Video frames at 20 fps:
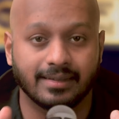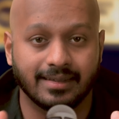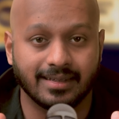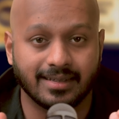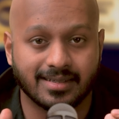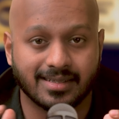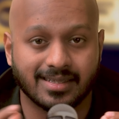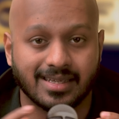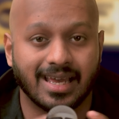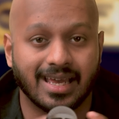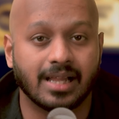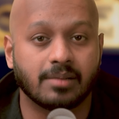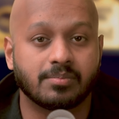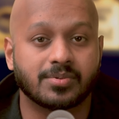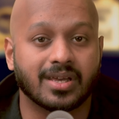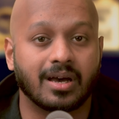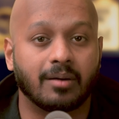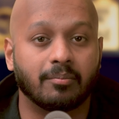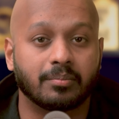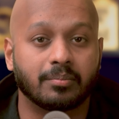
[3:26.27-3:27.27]
This helps
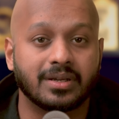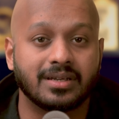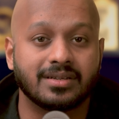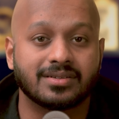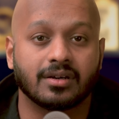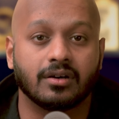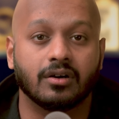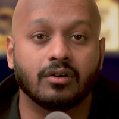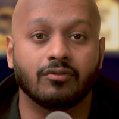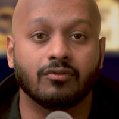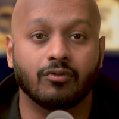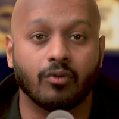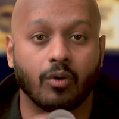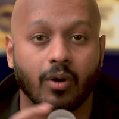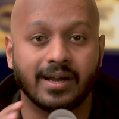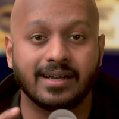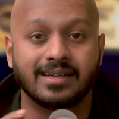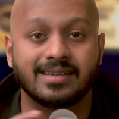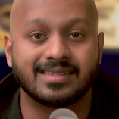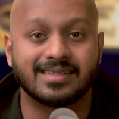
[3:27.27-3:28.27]
companies
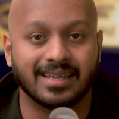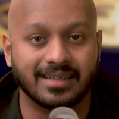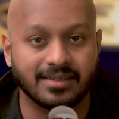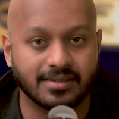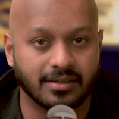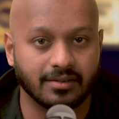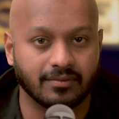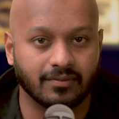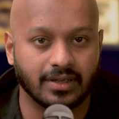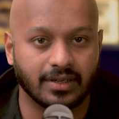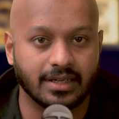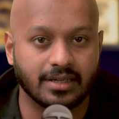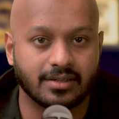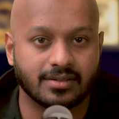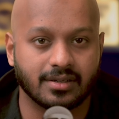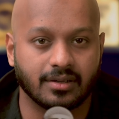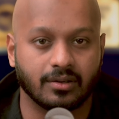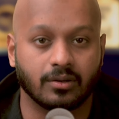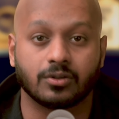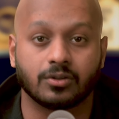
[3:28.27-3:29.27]
avoid sensitive
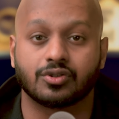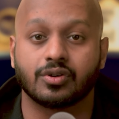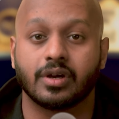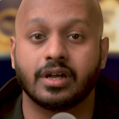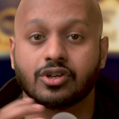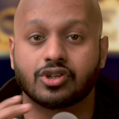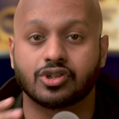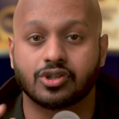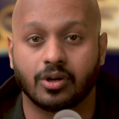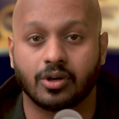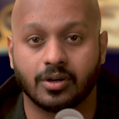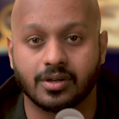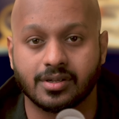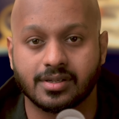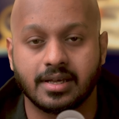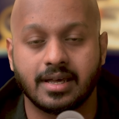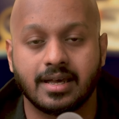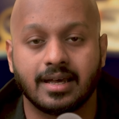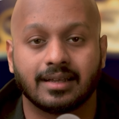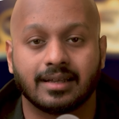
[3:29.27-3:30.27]
leaks and also ensures
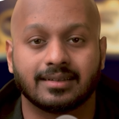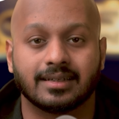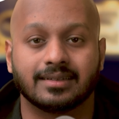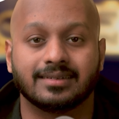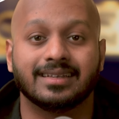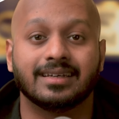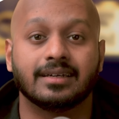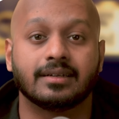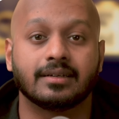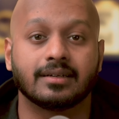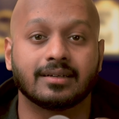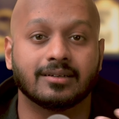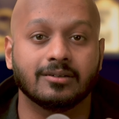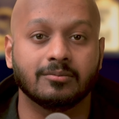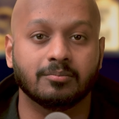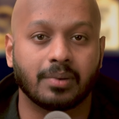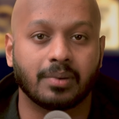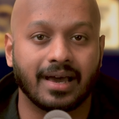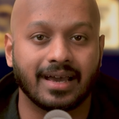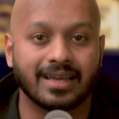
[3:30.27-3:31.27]
that they're in
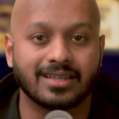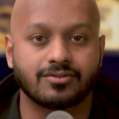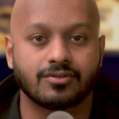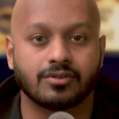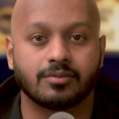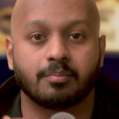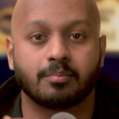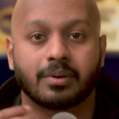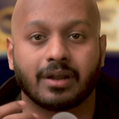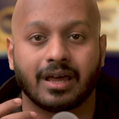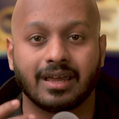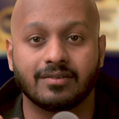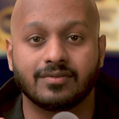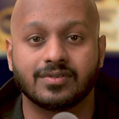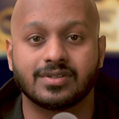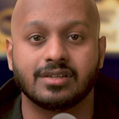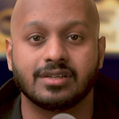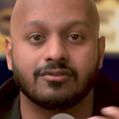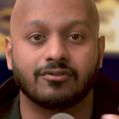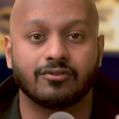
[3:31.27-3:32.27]
compliance with
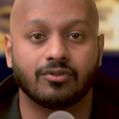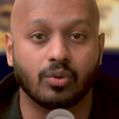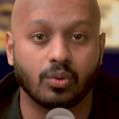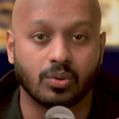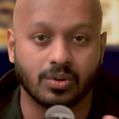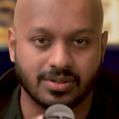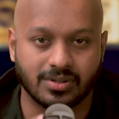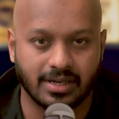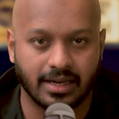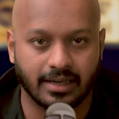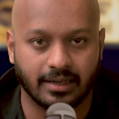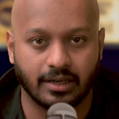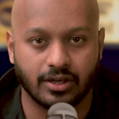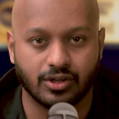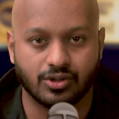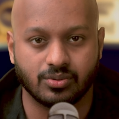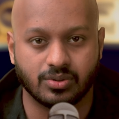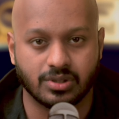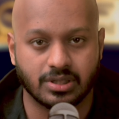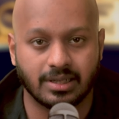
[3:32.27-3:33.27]
privacy-focused
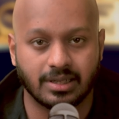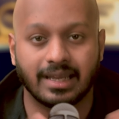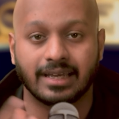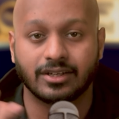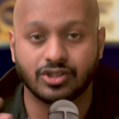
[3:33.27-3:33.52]
regulations like